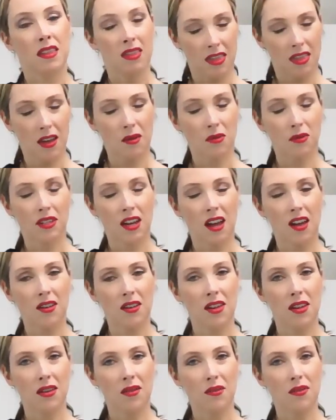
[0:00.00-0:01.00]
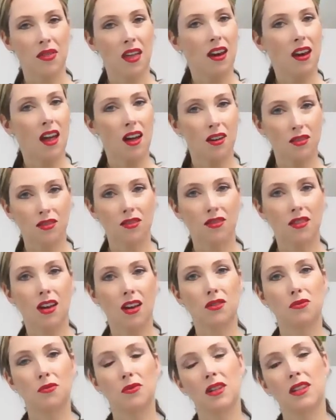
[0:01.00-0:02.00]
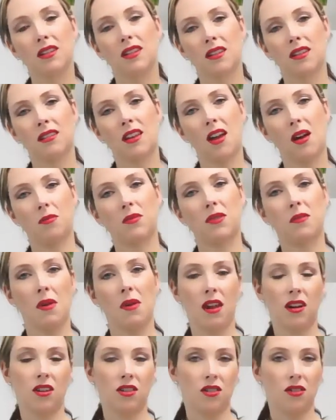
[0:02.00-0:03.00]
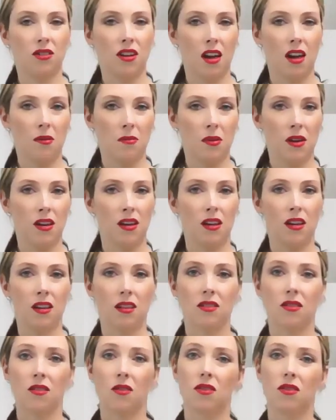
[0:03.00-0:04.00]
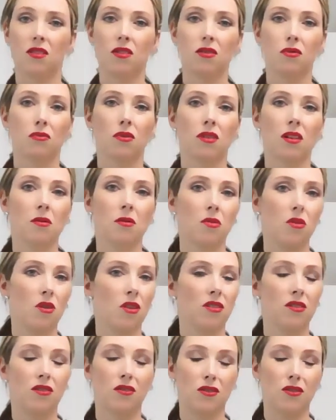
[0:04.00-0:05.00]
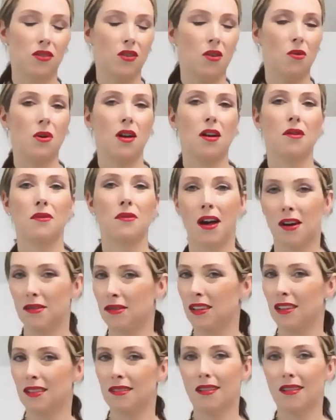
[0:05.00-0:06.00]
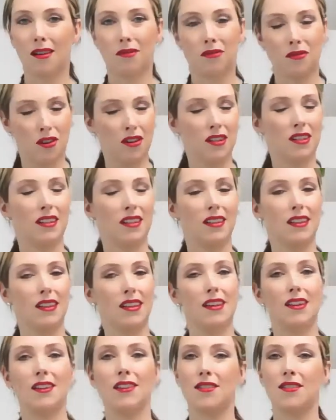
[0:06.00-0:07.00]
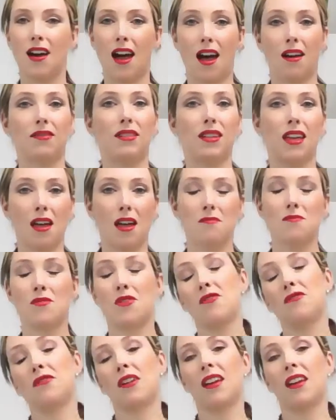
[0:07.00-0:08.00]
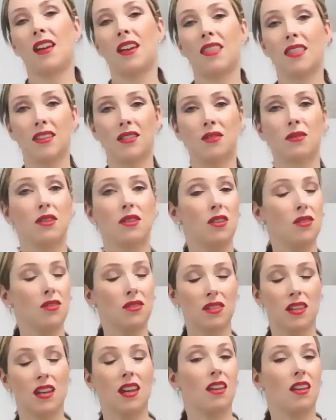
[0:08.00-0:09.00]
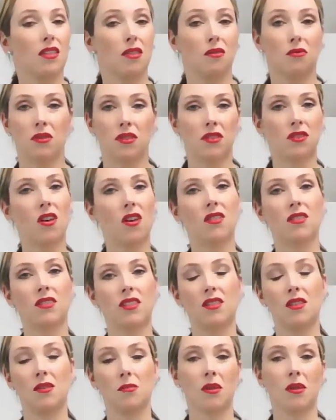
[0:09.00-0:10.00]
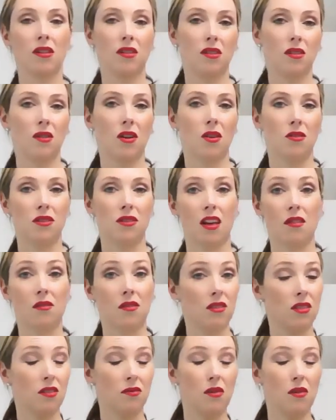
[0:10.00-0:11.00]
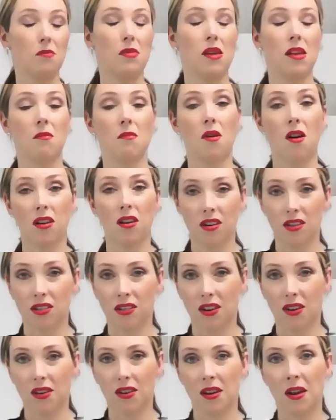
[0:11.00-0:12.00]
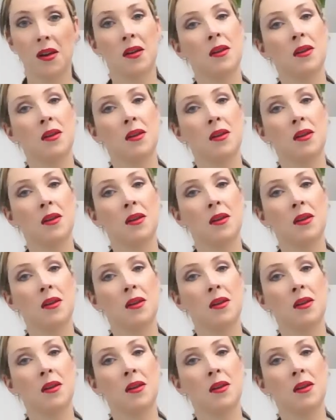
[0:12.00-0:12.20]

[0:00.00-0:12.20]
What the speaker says: they will tell you that exercise really does help to manage your diabetes. So this is really important. There's no way around it. Unfortunately, you have to get moving. And you'll see the results in your blood glucose levels if you're being monitored,